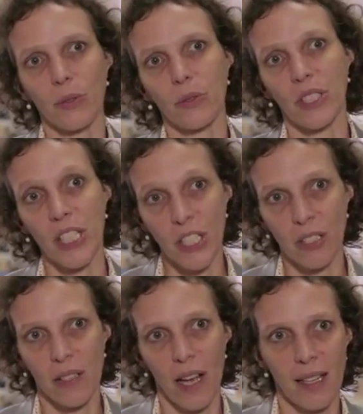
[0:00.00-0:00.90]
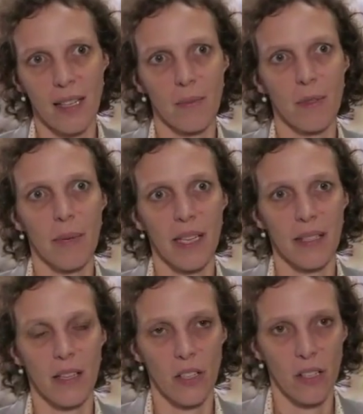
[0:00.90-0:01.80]
to teach the
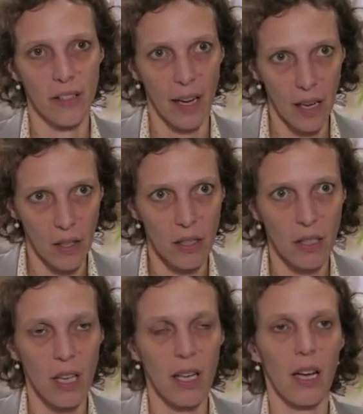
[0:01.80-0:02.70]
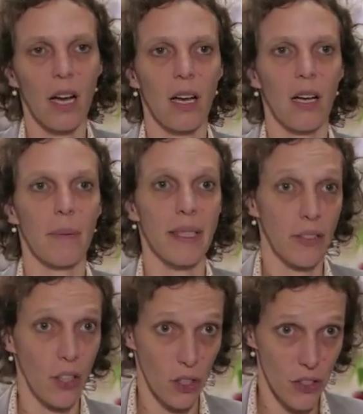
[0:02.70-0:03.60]
assessment-based national dialogue
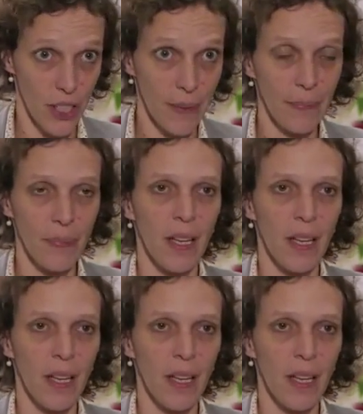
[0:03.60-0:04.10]
methodology.